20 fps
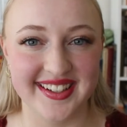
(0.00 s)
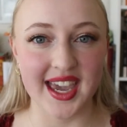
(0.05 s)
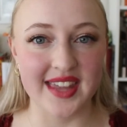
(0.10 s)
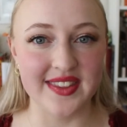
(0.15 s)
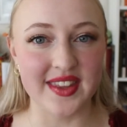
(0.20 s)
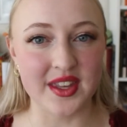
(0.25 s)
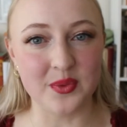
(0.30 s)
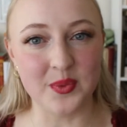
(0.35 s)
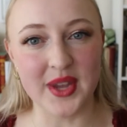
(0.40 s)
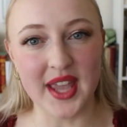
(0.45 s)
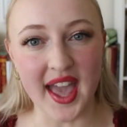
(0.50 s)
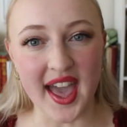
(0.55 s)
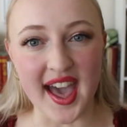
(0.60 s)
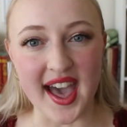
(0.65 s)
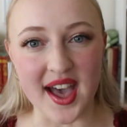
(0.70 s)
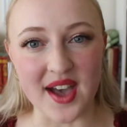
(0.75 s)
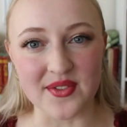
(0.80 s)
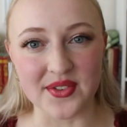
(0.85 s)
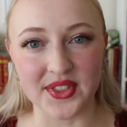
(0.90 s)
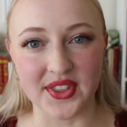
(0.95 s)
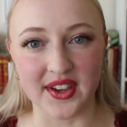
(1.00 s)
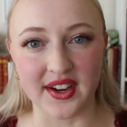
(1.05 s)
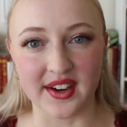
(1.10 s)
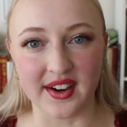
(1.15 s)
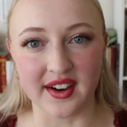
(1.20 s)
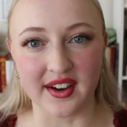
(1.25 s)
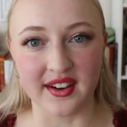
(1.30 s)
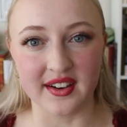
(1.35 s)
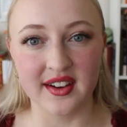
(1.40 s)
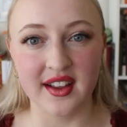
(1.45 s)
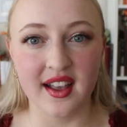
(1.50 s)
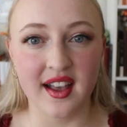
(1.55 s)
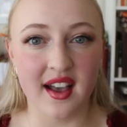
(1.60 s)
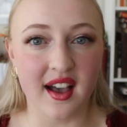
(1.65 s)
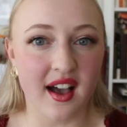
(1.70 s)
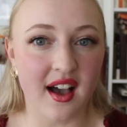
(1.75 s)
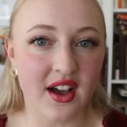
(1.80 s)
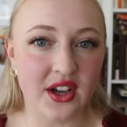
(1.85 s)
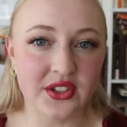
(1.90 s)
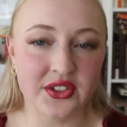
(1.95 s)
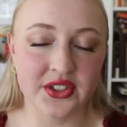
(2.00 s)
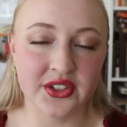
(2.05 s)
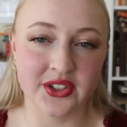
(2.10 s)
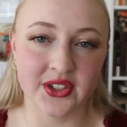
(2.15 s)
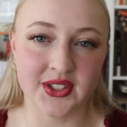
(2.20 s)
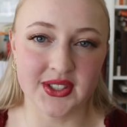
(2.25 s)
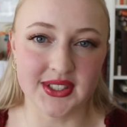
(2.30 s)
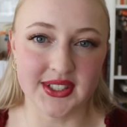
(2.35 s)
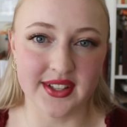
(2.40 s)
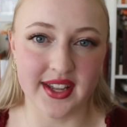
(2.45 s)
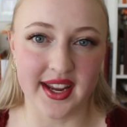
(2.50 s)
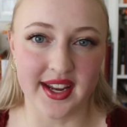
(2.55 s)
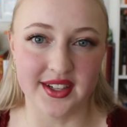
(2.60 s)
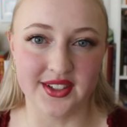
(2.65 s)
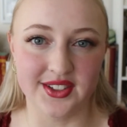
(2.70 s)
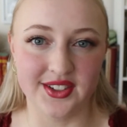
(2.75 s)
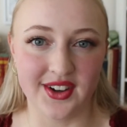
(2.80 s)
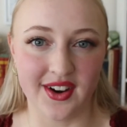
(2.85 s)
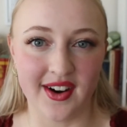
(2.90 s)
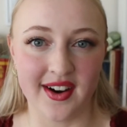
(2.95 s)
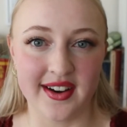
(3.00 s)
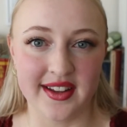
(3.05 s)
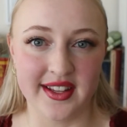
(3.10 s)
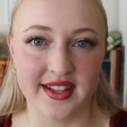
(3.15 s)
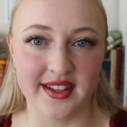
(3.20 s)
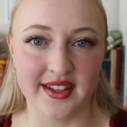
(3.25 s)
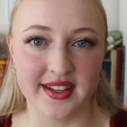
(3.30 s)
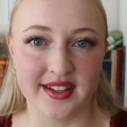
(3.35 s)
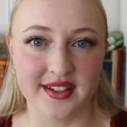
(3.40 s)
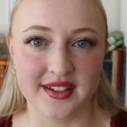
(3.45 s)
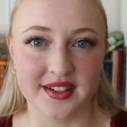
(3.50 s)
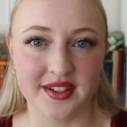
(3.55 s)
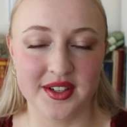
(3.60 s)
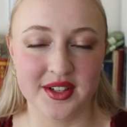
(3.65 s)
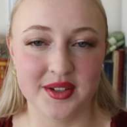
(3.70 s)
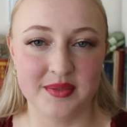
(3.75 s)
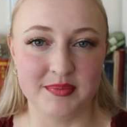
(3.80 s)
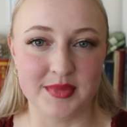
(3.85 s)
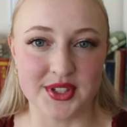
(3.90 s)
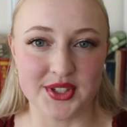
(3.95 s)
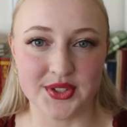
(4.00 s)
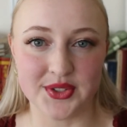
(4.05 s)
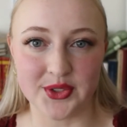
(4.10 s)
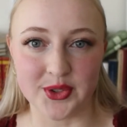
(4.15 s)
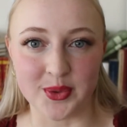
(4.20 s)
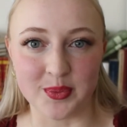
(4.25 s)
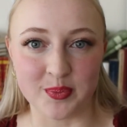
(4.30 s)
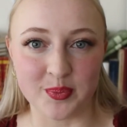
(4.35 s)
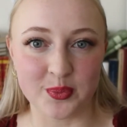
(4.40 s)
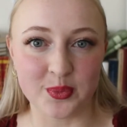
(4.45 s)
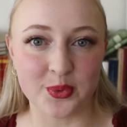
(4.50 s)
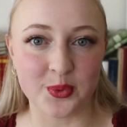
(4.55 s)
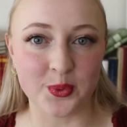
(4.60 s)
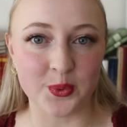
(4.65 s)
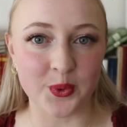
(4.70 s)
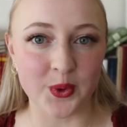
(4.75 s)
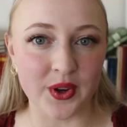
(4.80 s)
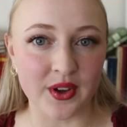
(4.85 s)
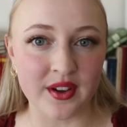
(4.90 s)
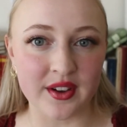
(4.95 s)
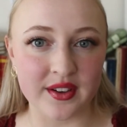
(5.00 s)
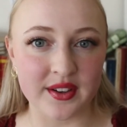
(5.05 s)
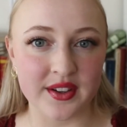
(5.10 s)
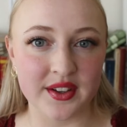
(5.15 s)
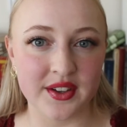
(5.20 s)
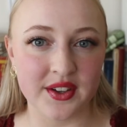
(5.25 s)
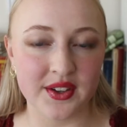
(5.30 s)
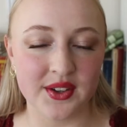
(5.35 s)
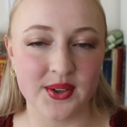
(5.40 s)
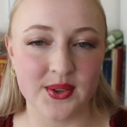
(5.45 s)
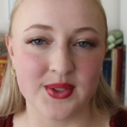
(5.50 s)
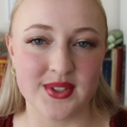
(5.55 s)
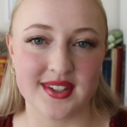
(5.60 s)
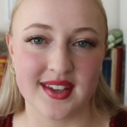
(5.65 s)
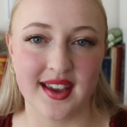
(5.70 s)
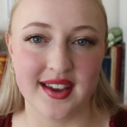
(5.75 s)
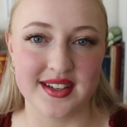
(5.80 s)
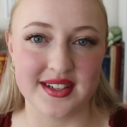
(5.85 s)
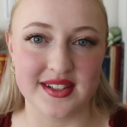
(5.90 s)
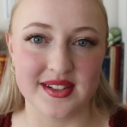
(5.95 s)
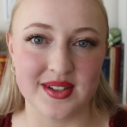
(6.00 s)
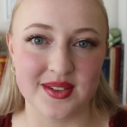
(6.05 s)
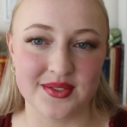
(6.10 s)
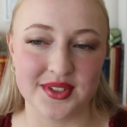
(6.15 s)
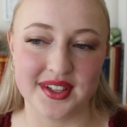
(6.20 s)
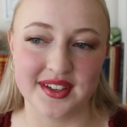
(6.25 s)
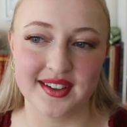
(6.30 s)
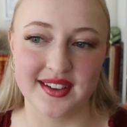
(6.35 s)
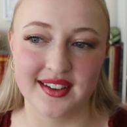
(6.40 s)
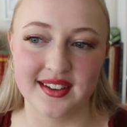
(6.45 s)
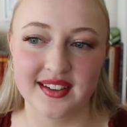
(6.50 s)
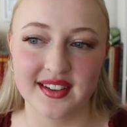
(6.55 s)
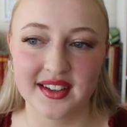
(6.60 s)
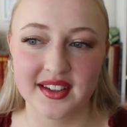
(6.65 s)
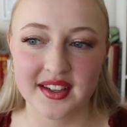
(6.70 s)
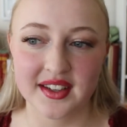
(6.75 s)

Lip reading: And then we have their uncle and guardian, Mr. Brooke, who's kind of a